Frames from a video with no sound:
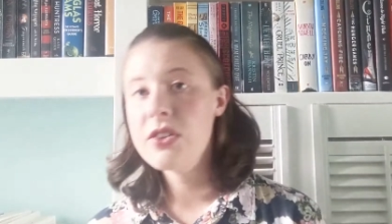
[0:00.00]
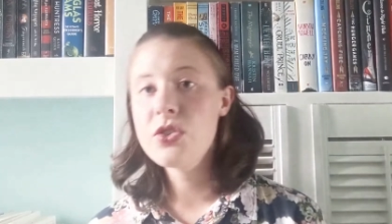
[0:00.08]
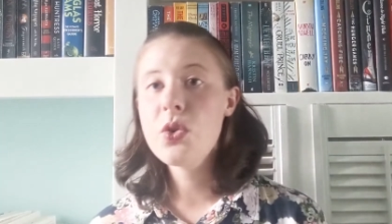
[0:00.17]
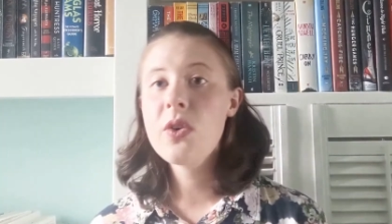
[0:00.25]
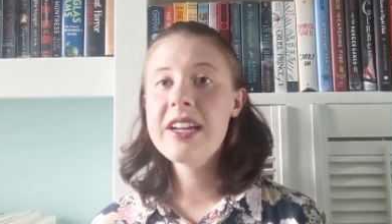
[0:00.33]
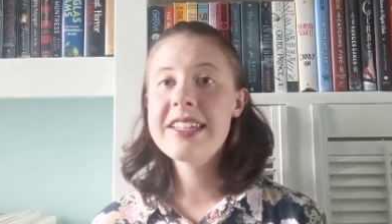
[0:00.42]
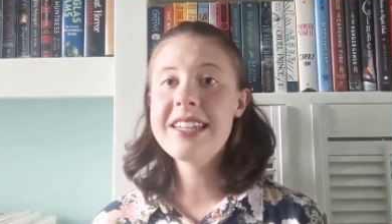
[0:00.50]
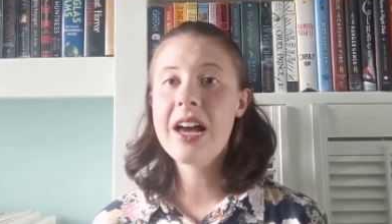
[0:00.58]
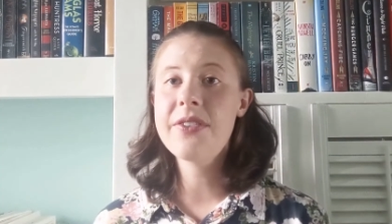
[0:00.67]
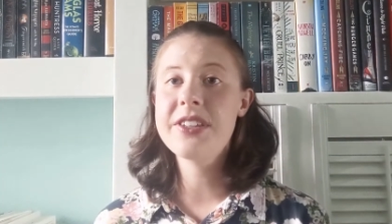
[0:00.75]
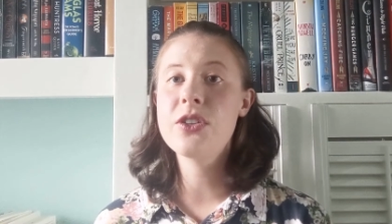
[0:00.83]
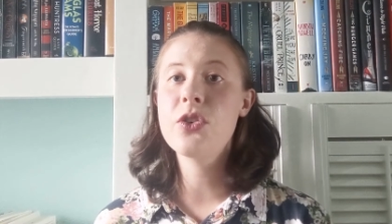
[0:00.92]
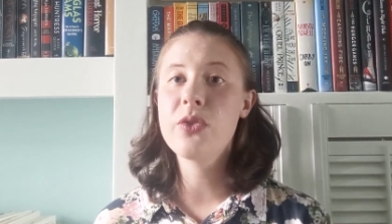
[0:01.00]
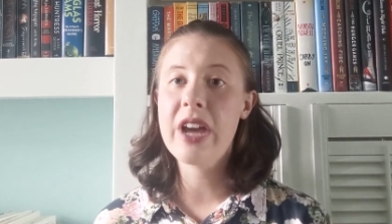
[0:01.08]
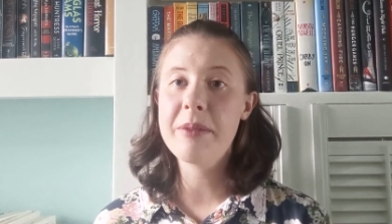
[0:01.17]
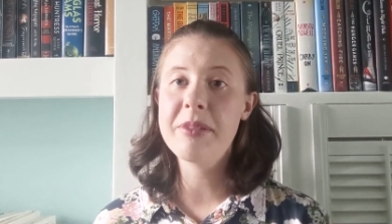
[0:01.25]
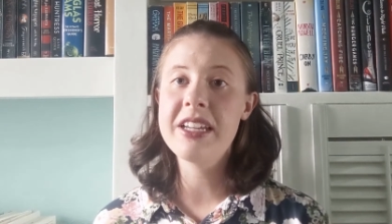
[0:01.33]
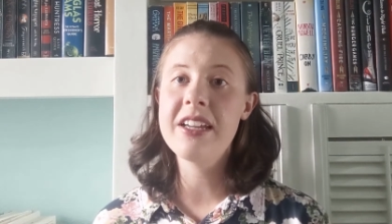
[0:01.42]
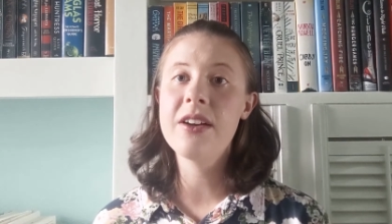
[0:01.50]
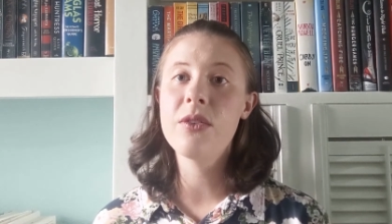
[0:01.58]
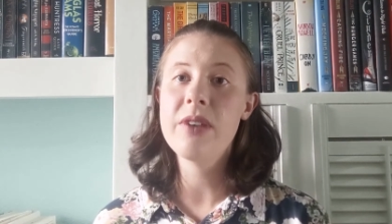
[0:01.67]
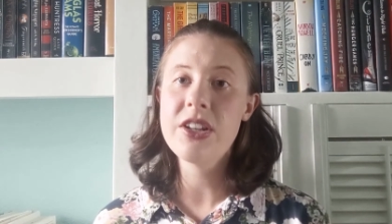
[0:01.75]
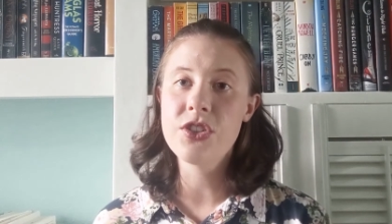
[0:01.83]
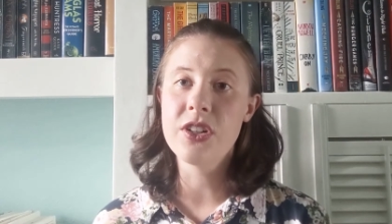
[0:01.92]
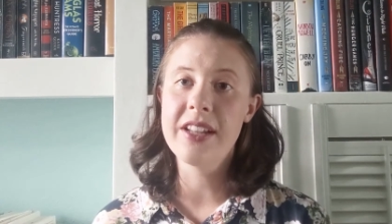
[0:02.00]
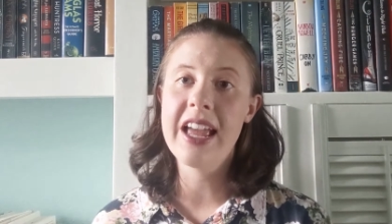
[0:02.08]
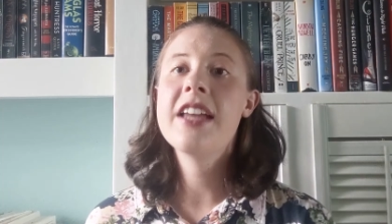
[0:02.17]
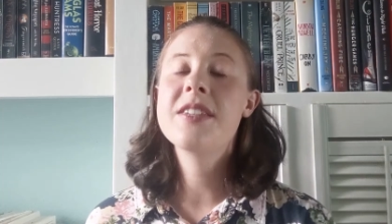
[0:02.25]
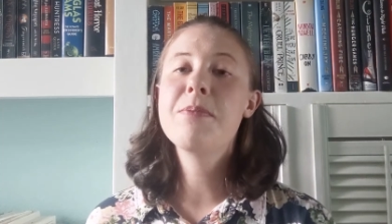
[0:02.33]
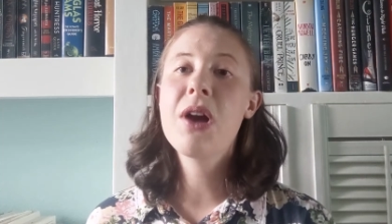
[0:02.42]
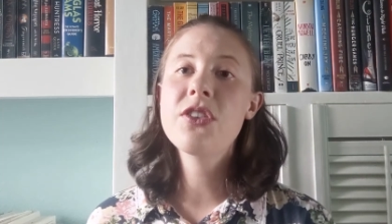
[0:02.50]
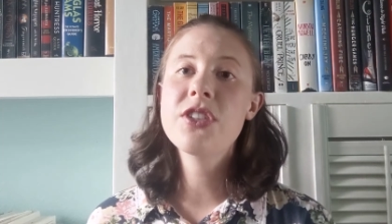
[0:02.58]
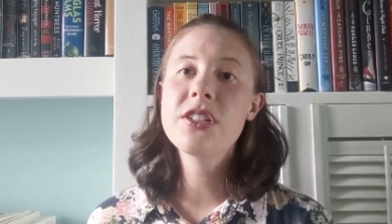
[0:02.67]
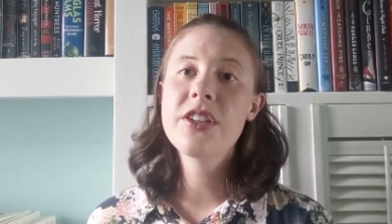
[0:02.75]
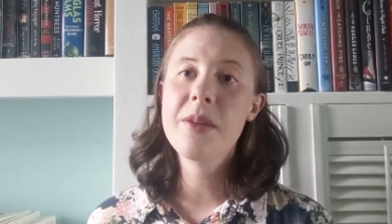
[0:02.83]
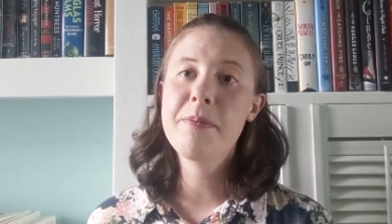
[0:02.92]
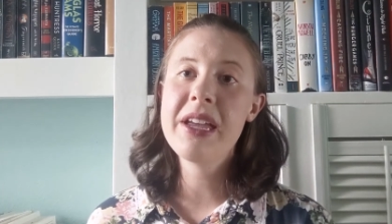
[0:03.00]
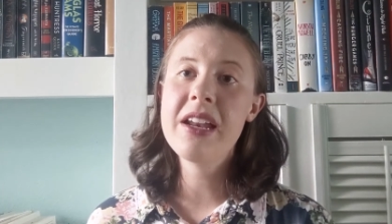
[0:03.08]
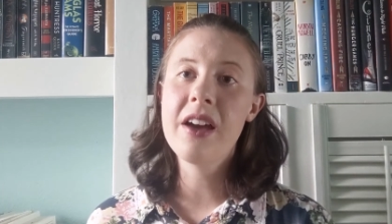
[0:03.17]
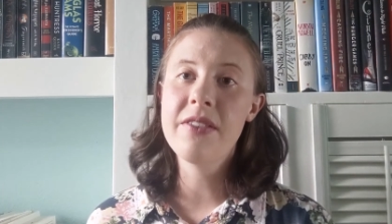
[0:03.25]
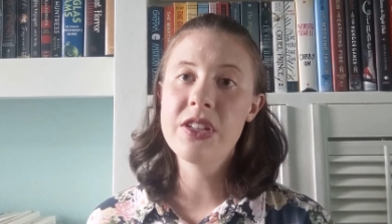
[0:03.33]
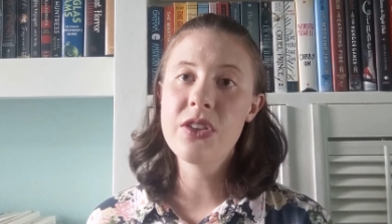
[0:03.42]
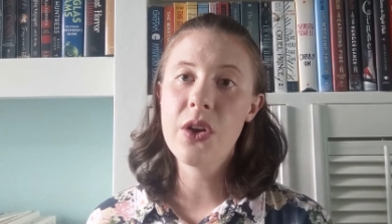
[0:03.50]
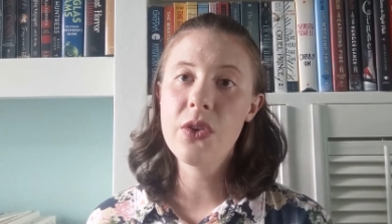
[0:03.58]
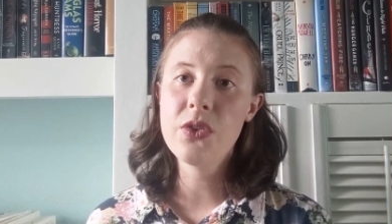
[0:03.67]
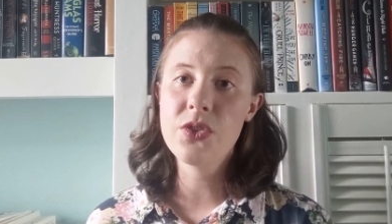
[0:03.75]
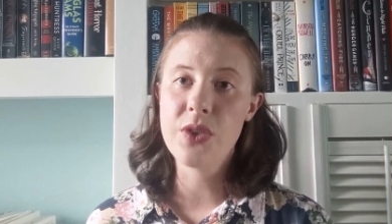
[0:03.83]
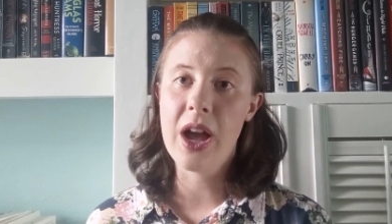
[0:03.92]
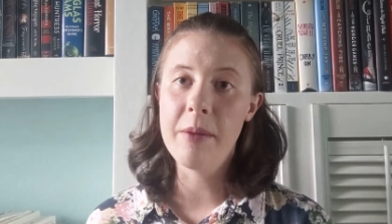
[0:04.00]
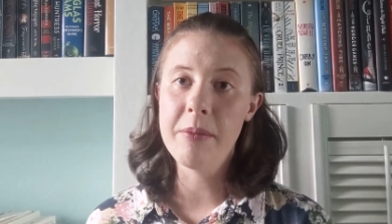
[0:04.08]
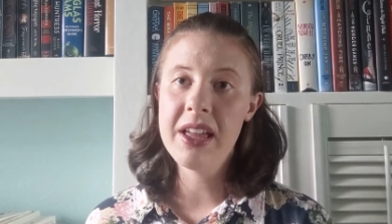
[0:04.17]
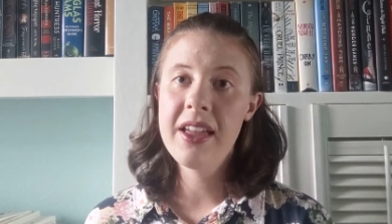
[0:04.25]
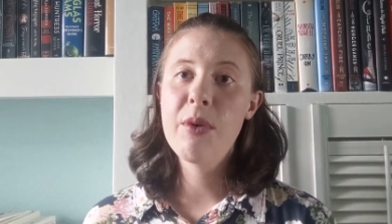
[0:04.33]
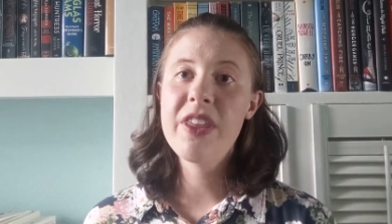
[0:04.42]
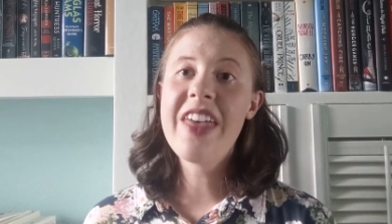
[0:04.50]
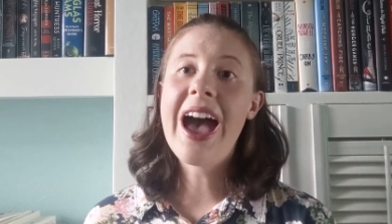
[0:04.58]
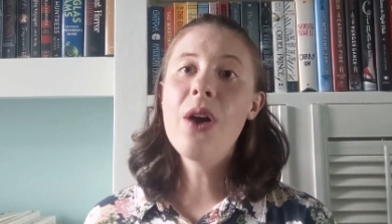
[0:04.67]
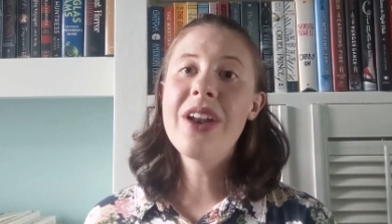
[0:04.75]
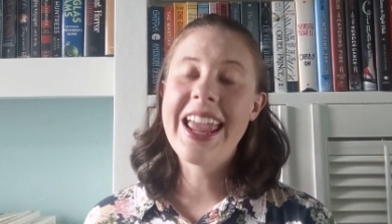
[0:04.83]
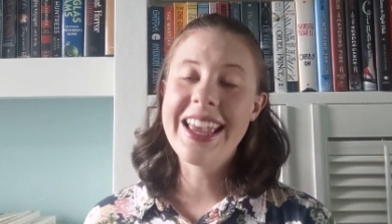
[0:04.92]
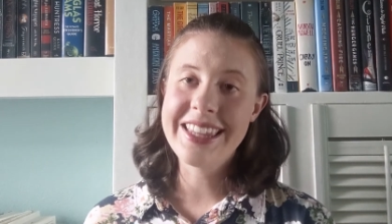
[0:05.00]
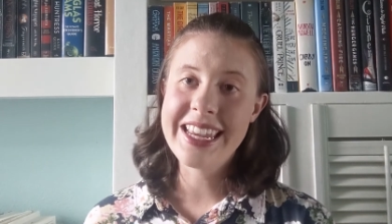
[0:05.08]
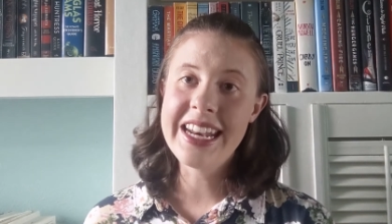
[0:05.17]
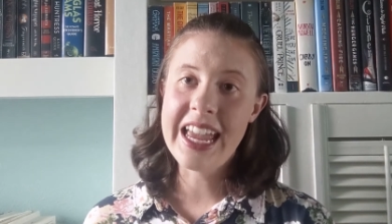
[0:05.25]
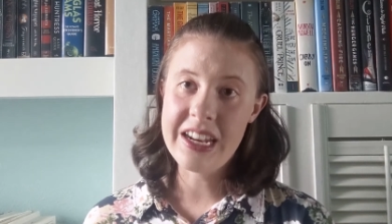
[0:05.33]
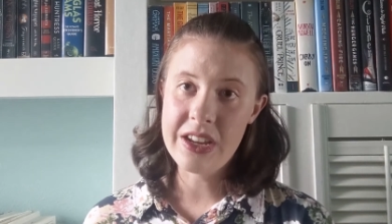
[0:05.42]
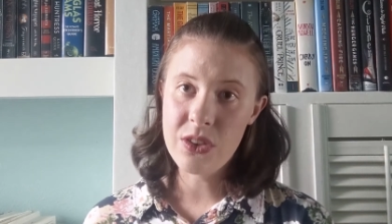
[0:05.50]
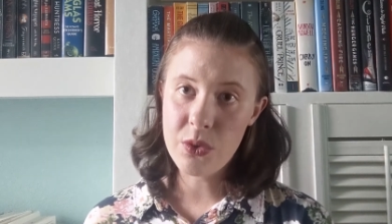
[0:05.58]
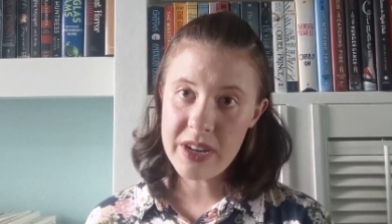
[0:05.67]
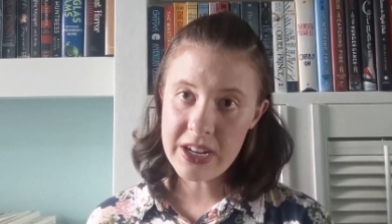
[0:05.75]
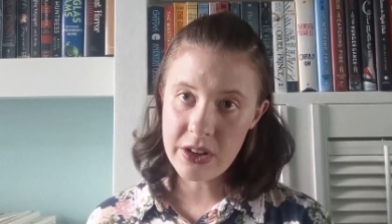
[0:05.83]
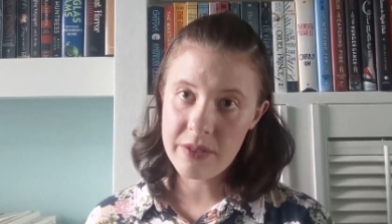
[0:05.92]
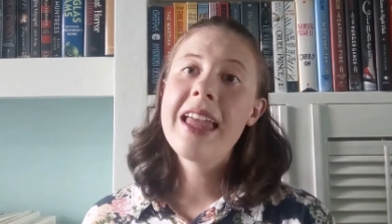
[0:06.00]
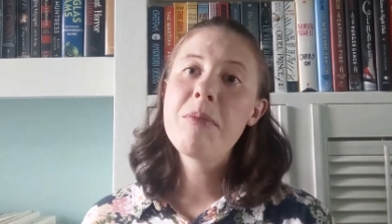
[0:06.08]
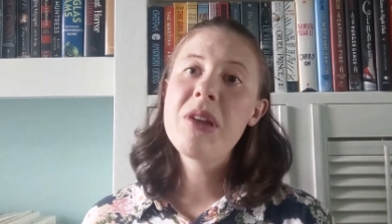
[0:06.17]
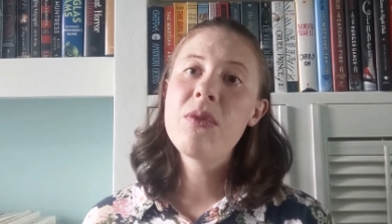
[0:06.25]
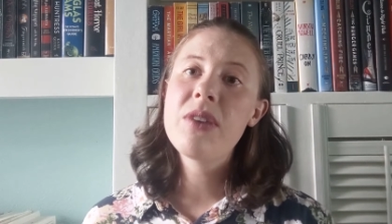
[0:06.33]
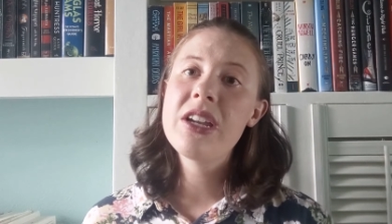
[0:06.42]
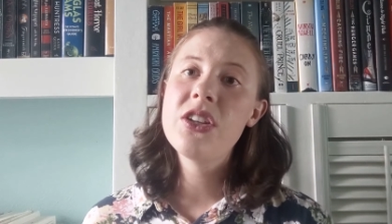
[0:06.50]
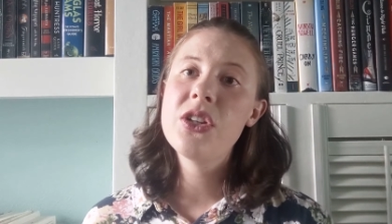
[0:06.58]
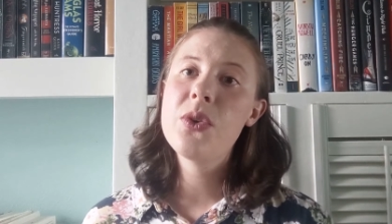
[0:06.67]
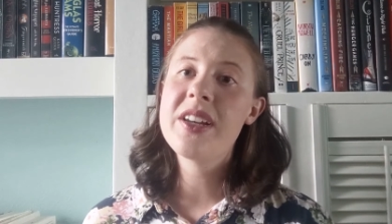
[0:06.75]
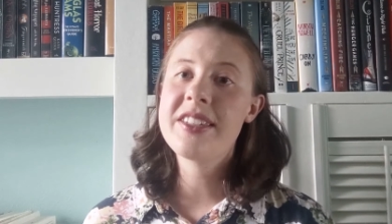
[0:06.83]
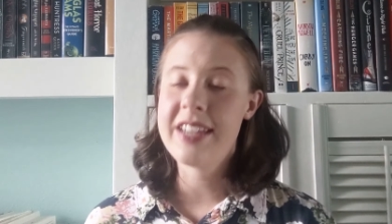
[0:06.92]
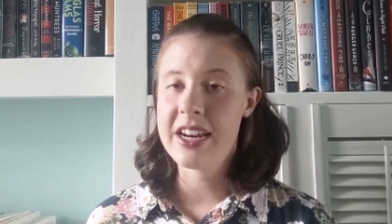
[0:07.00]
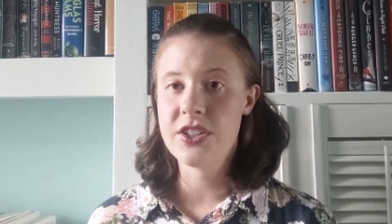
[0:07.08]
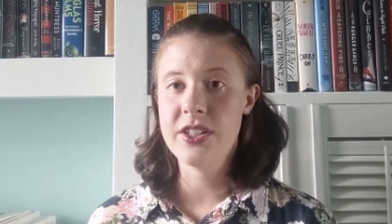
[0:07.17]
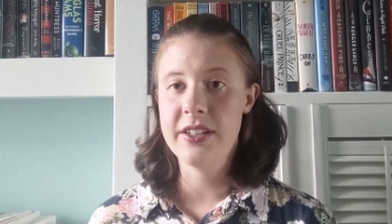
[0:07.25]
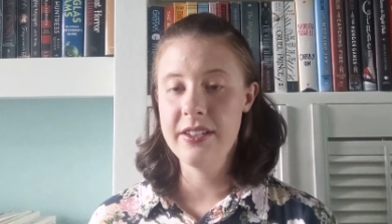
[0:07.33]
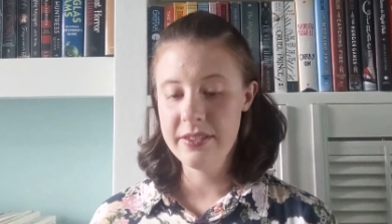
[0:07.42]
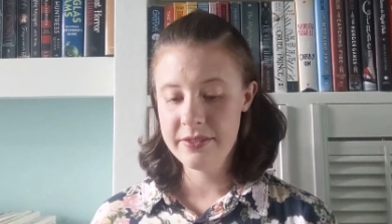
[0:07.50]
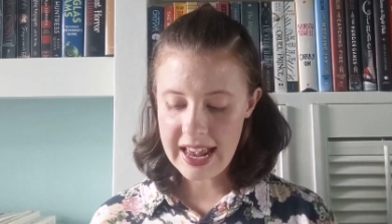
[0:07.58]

The story itself is incredibly original. It's marching to the beat of its own drum without alienating the reader. Let me read you a section.